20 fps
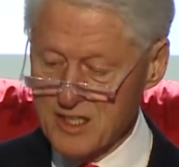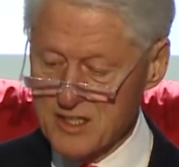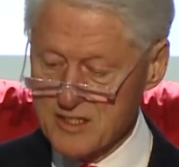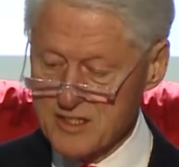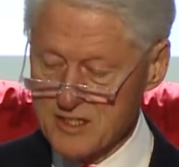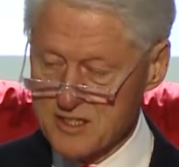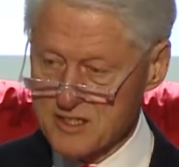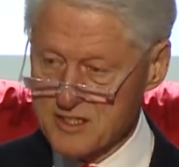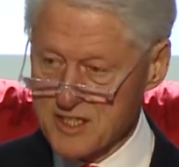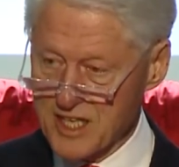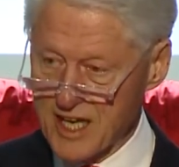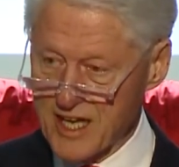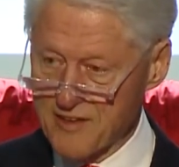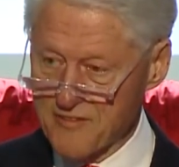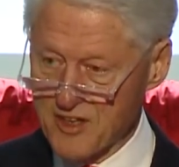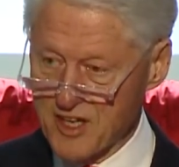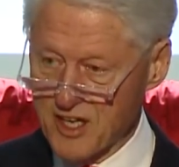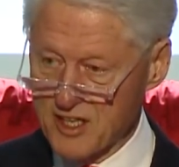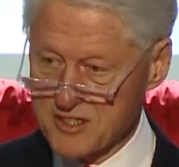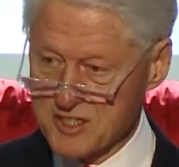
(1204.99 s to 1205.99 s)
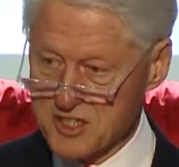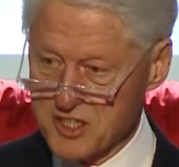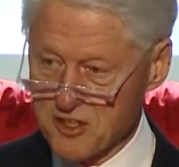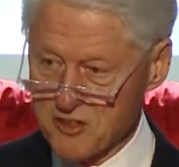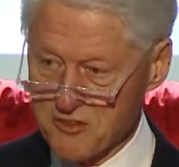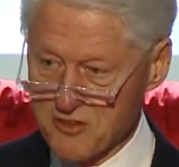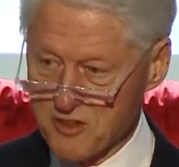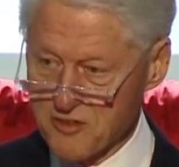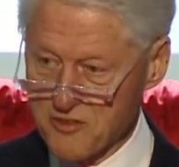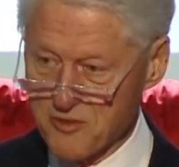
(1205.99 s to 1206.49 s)
to save young
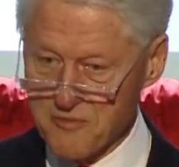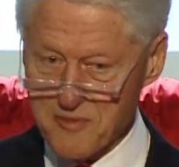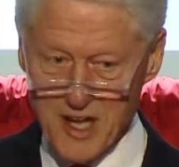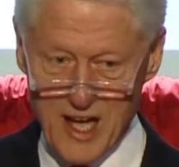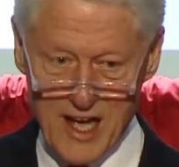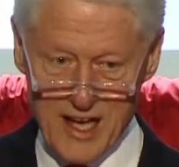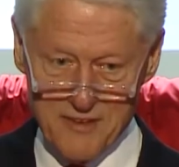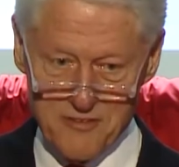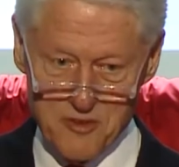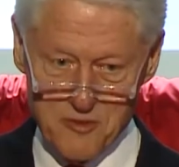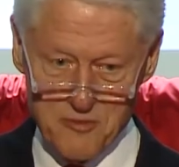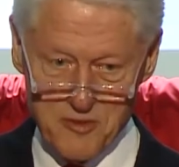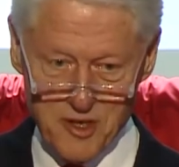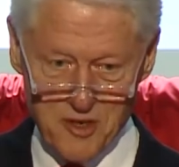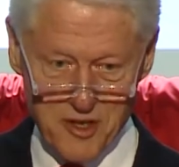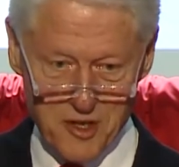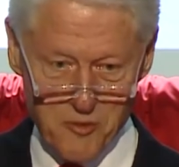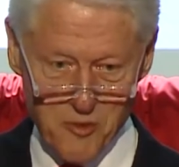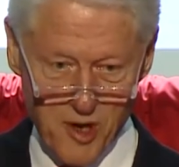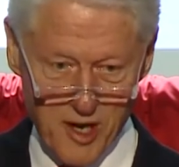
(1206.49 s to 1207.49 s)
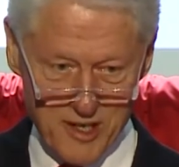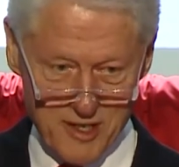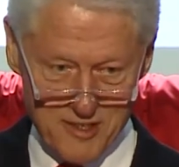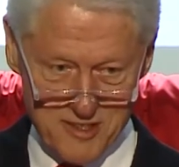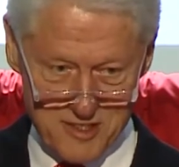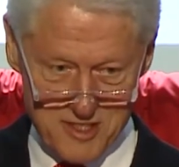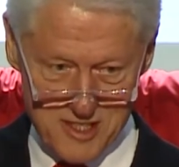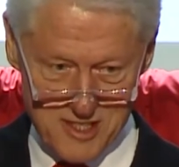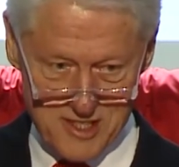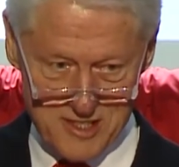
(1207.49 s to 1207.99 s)
children from dying from dirty water
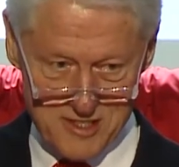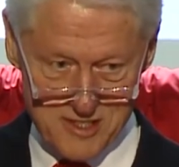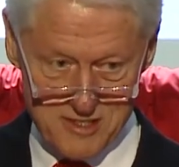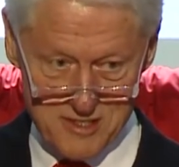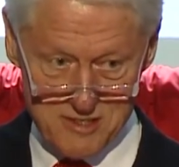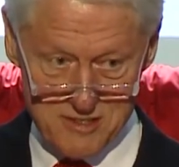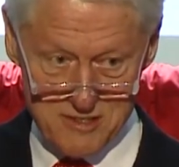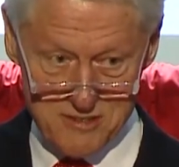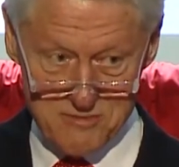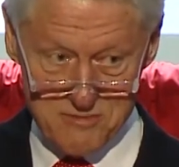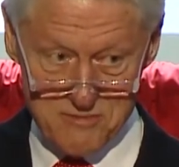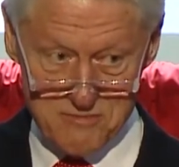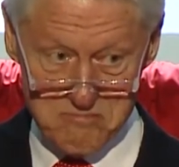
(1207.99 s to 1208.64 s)
diseases.